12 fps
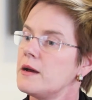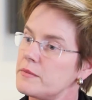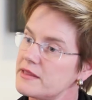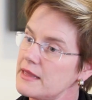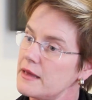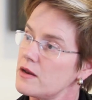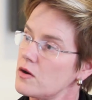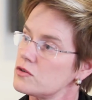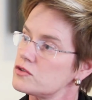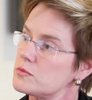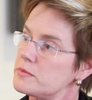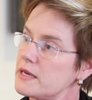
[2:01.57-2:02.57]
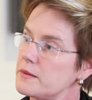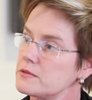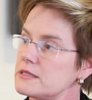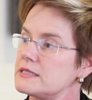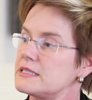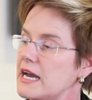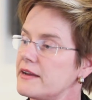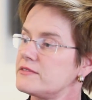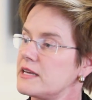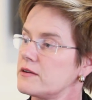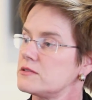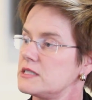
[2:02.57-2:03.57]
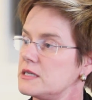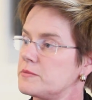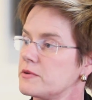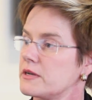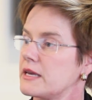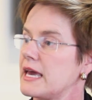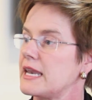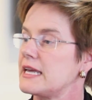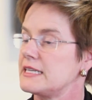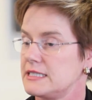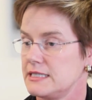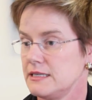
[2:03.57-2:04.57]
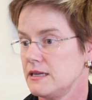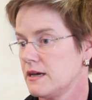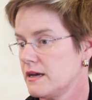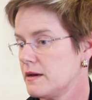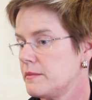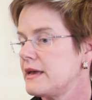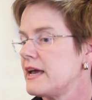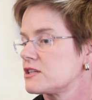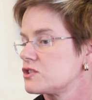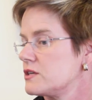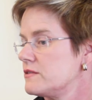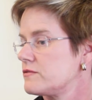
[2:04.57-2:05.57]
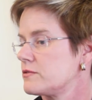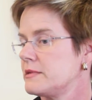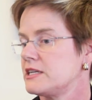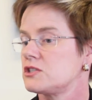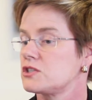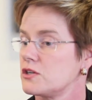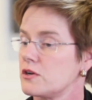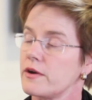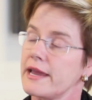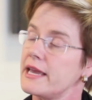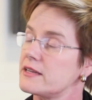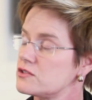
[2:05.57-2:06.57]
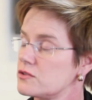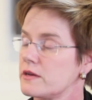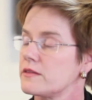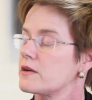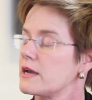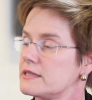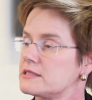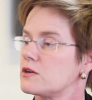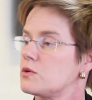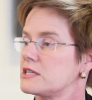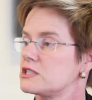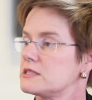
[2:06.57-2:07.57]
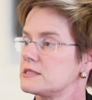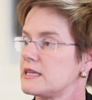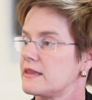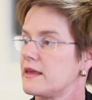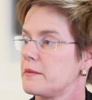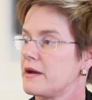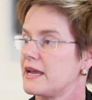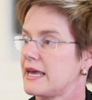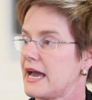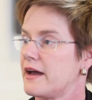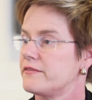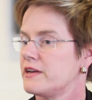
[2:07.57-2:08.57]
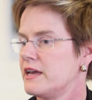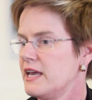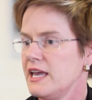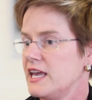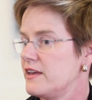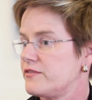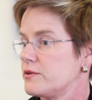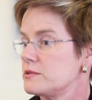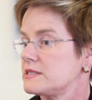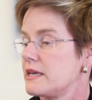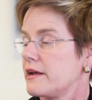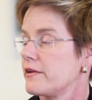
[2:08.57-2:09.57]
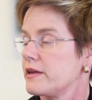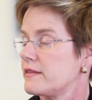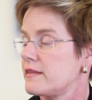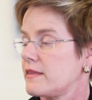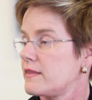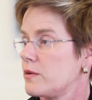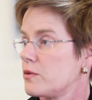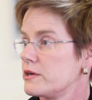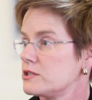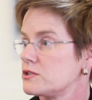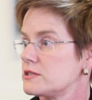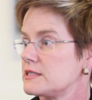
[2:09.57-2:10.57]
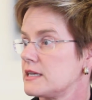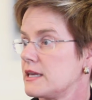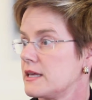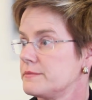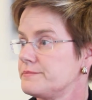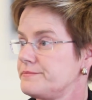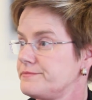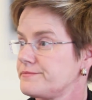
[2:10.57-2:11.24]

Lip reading: but then also be to dive down deeper to get extra information or answer other kinds of questions that they might have if it was an area that they were interested in.